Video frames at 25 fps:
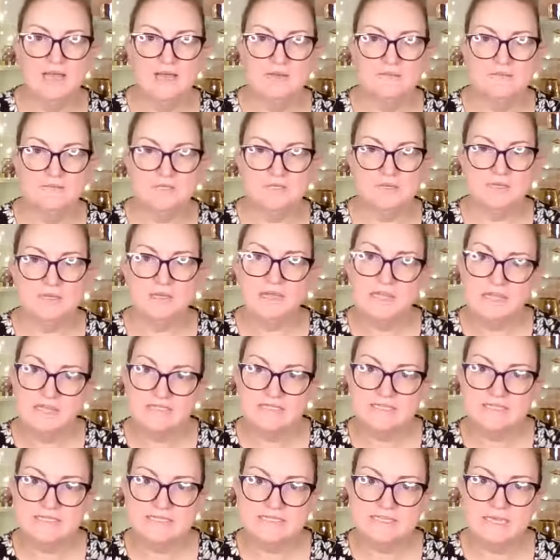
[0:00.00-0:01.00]
So
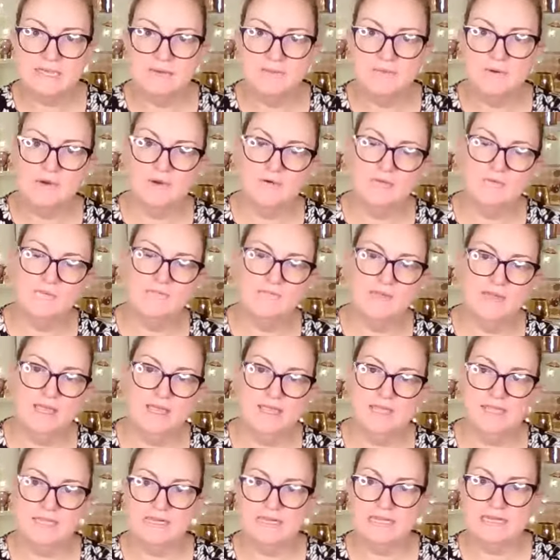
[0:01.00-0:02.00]
glasses come off
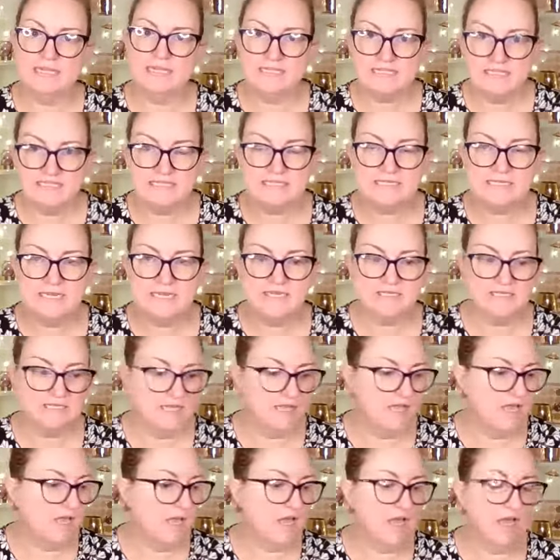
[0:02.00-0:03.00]
and let's start.
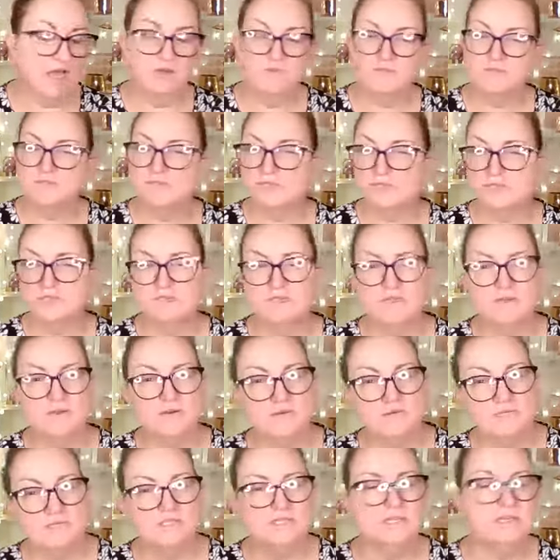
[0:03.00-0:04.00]
I was
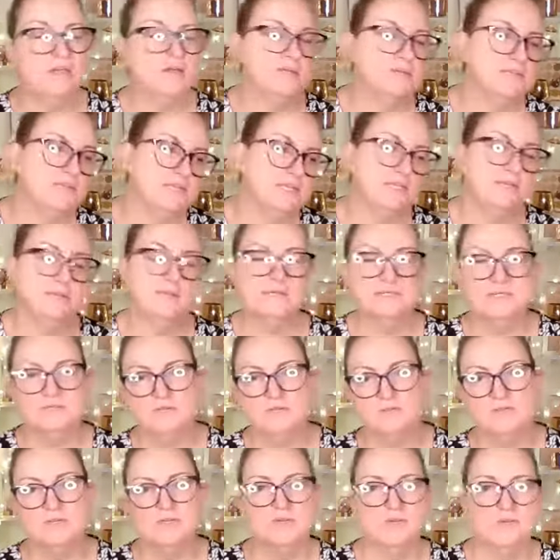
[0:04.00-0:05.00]
thinking about
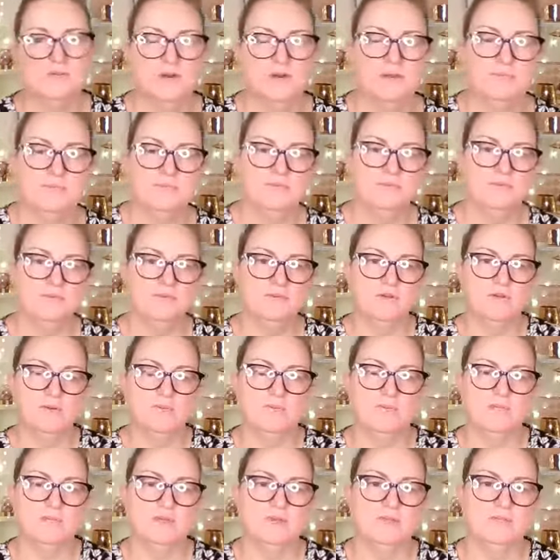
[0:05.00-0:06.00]
doing a crime thing or not,
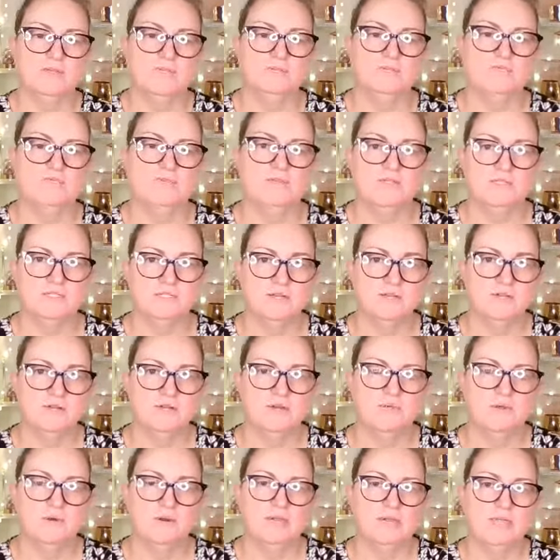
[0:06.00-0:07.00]
but I really don't know
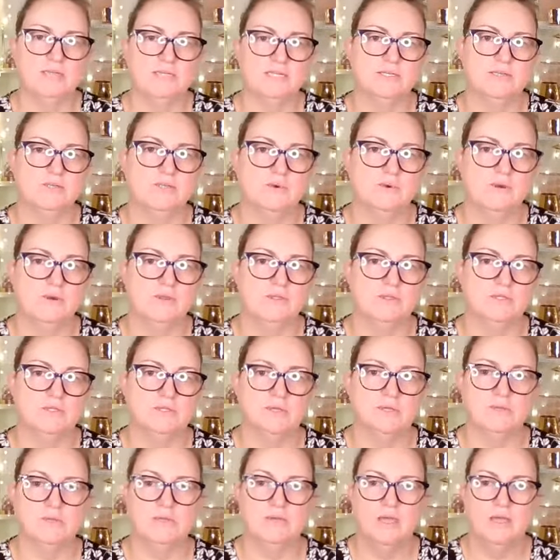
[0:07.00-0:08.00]
what I actually want to
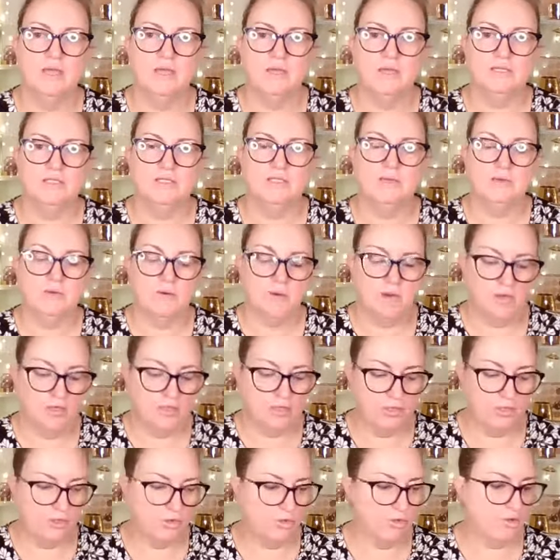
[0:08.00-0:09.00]
do. So I
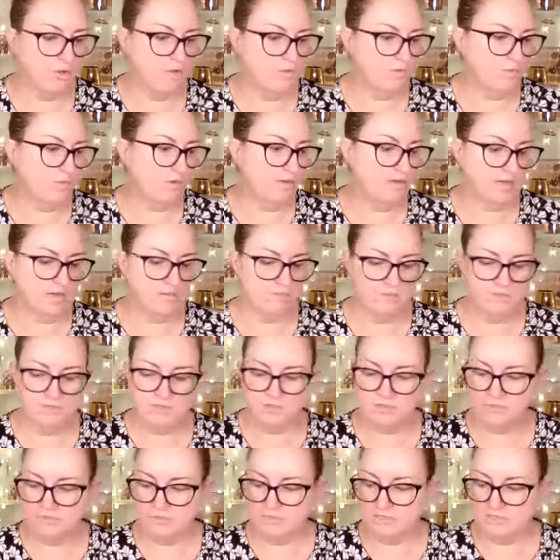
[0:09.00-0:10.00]
thought what I would
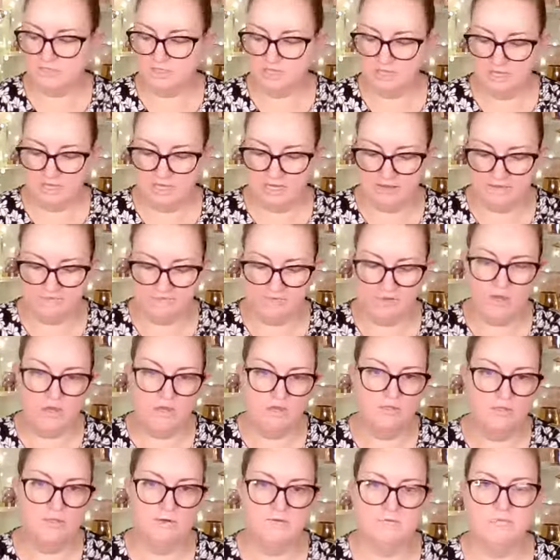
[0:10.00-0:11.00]
do is I have a whole
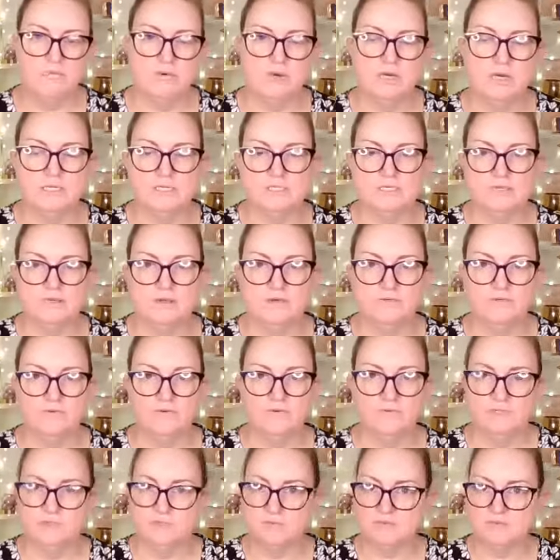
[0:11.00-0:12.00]
lot of products I got for
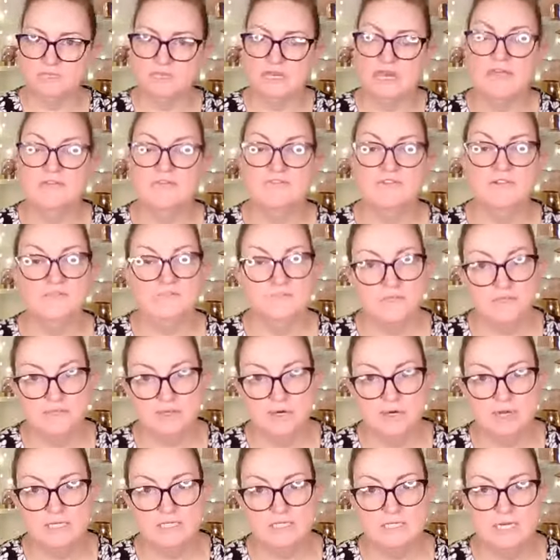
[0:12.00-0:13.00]
Christmas that I haven't even
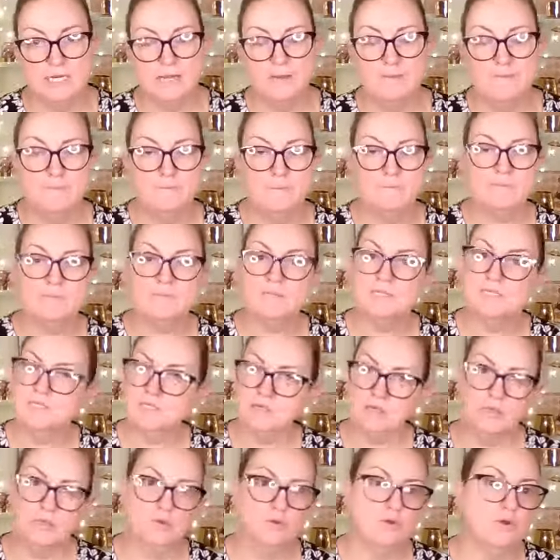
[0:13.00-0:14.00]
tried yet. So I
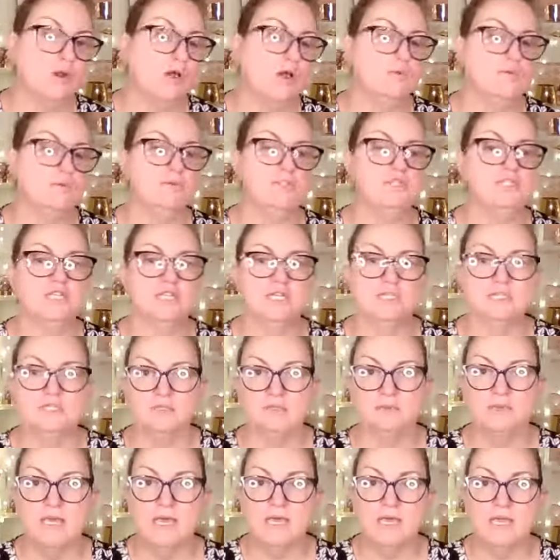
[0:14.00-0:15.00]
thought I would just do
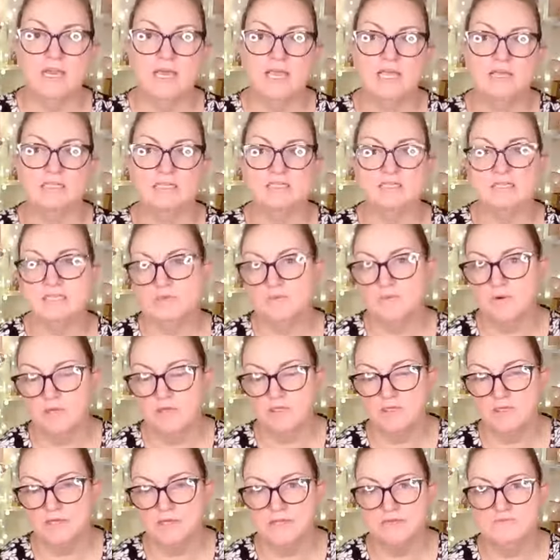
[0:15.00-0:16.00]
that and see what I
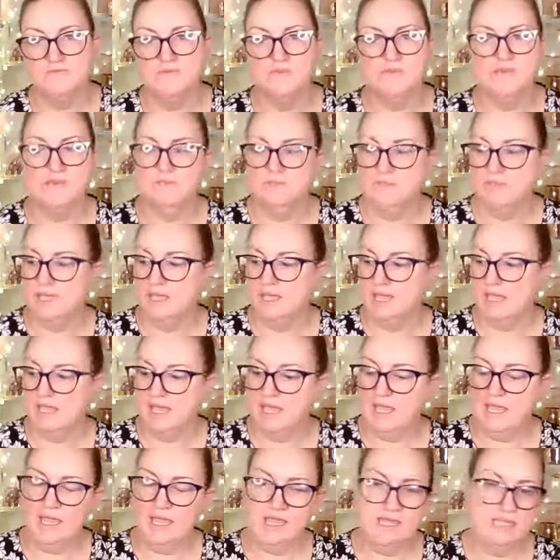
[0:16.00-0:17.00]
think of them
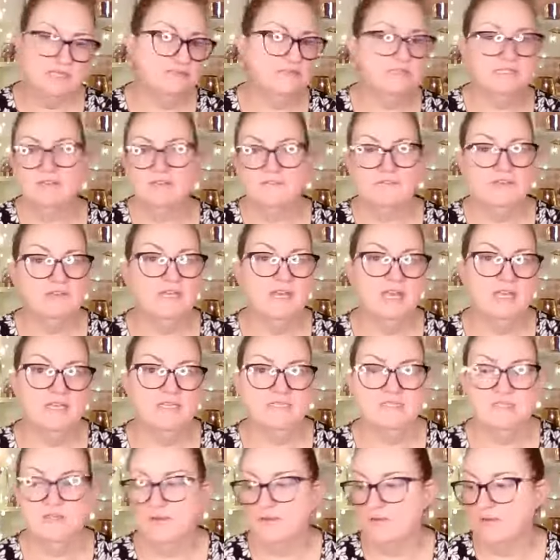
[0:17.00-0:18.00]
and stuff like that.
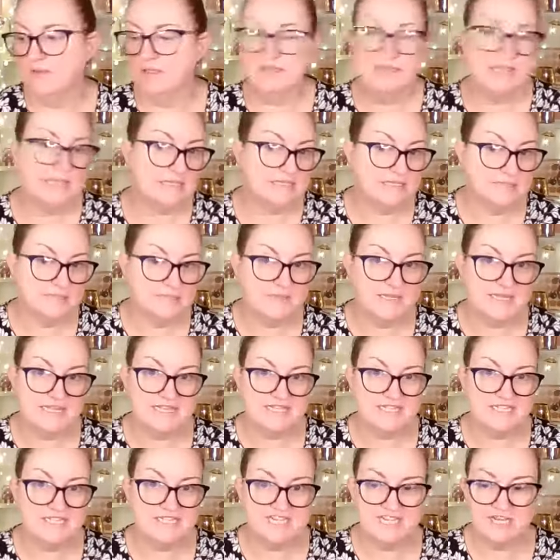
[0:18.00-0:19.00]
So let's
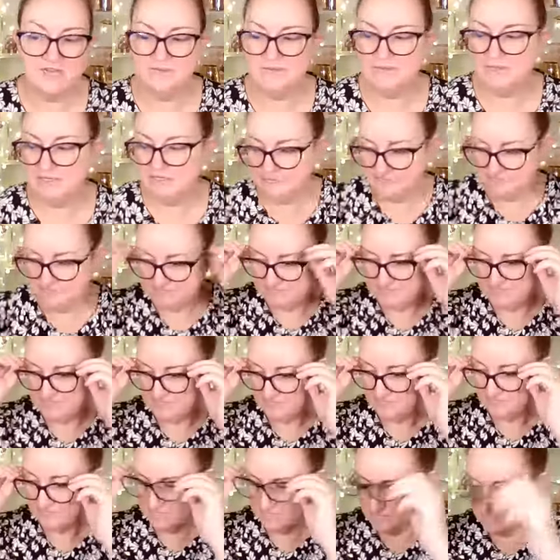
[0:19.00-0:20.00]
begin, shall we?
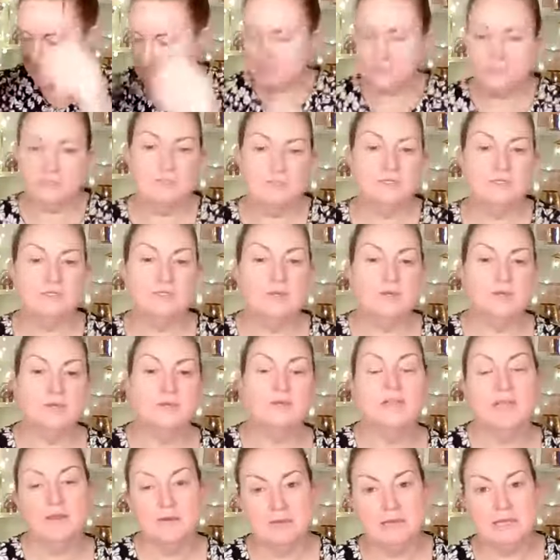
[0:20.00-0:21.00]
So
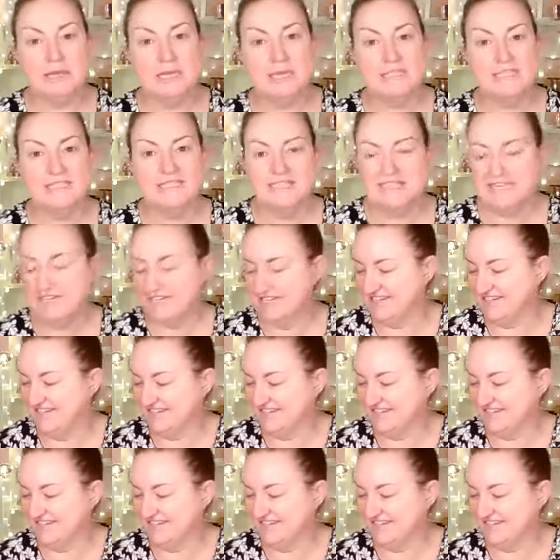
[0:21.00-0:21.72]
now I can't see,